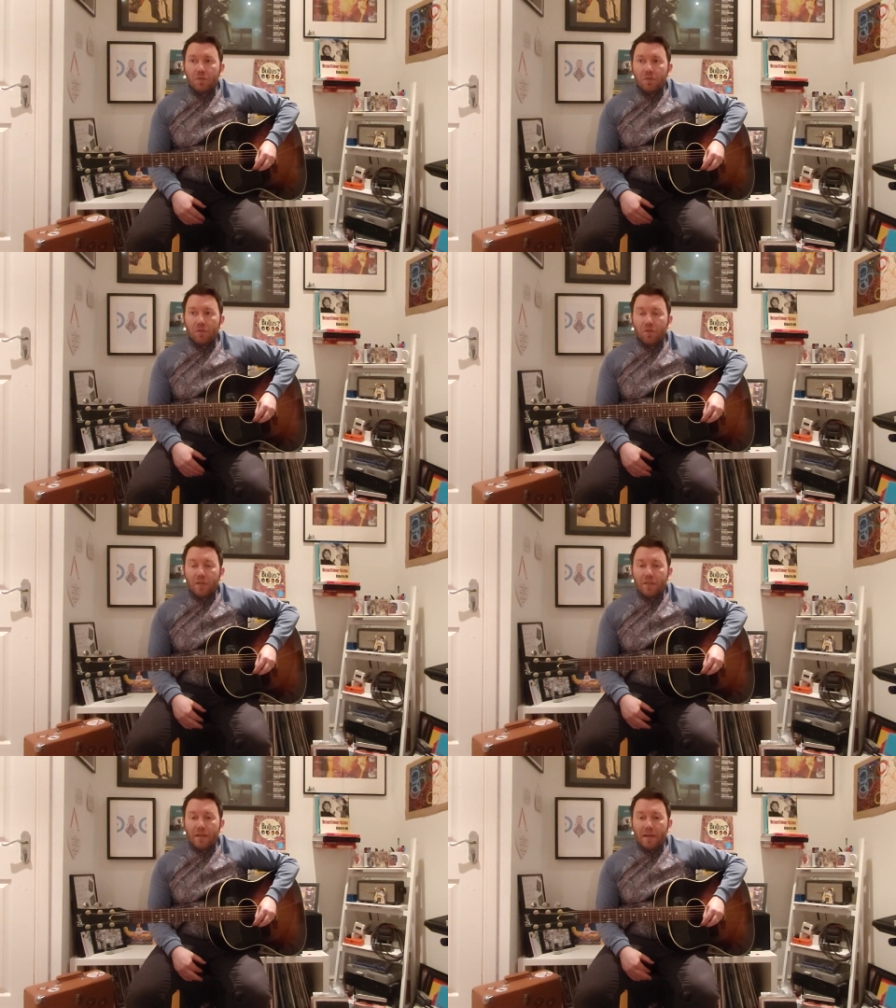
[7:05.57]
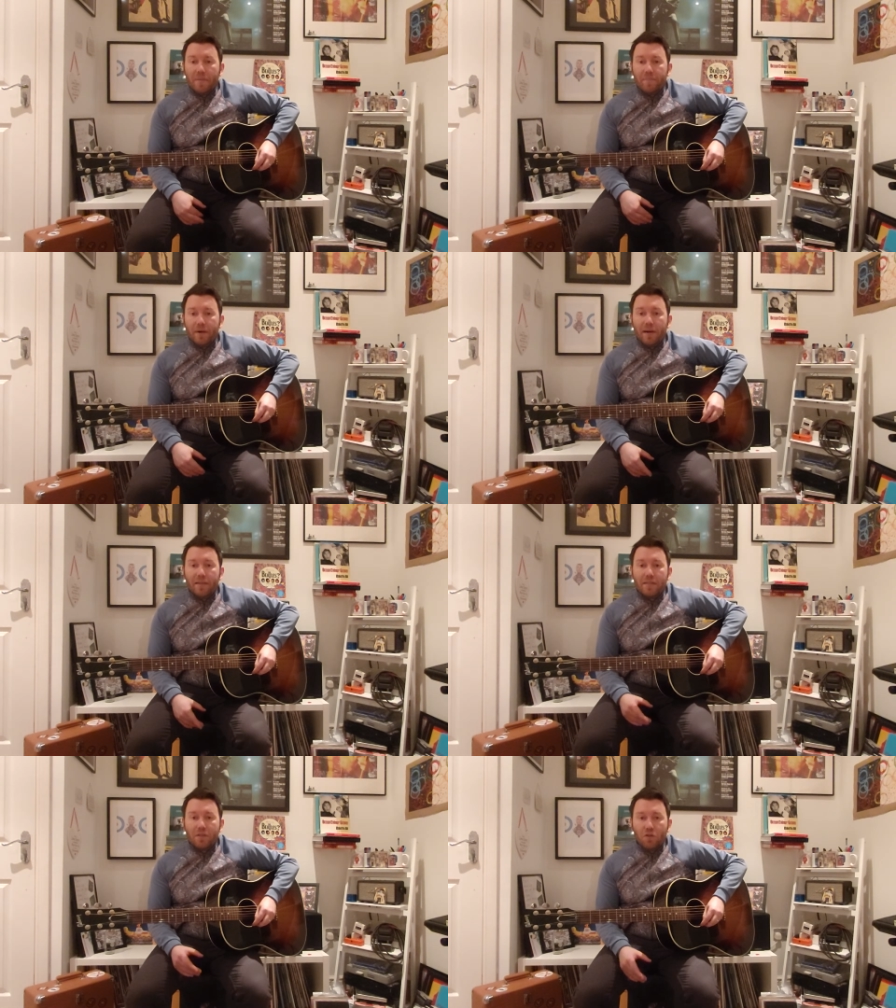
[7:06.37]
look at
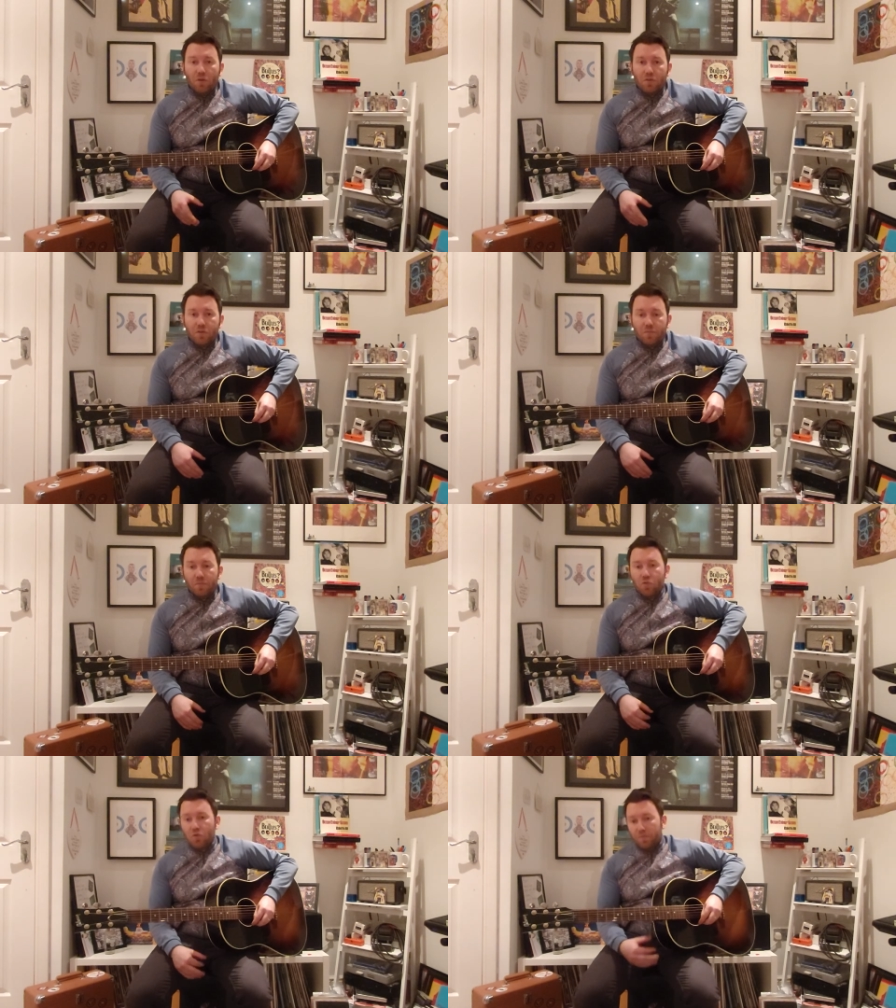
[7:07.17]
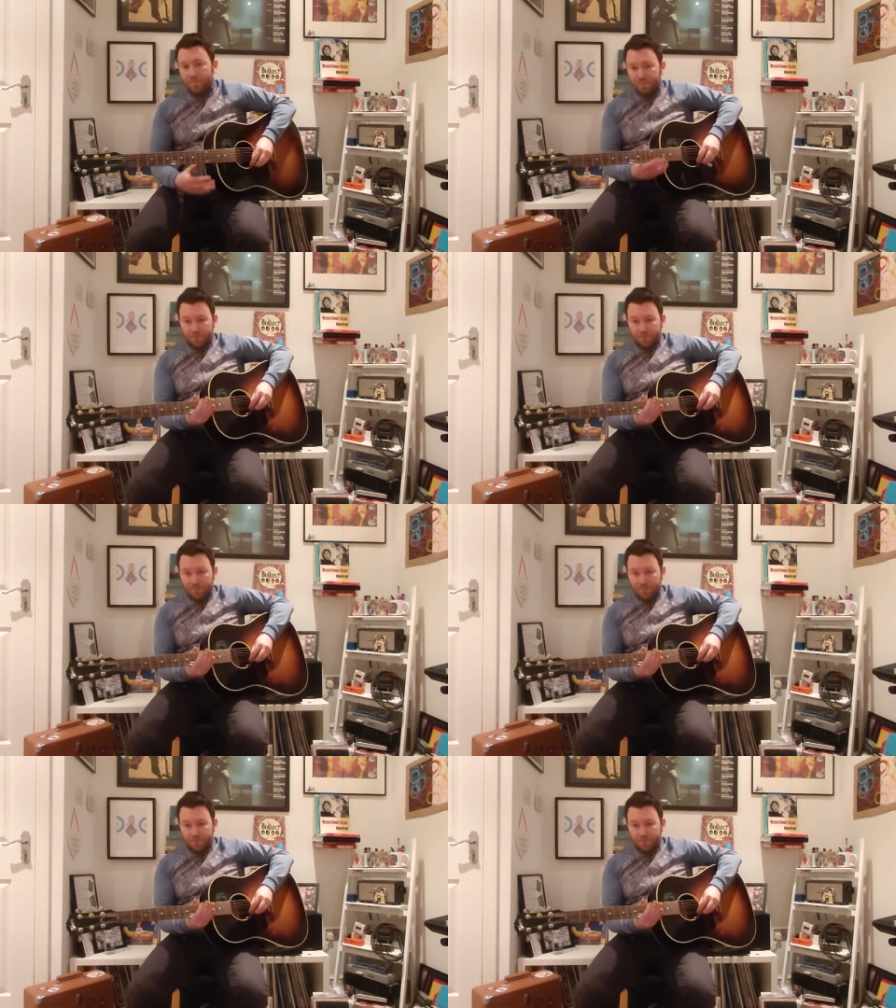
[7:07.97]
adding the chords. So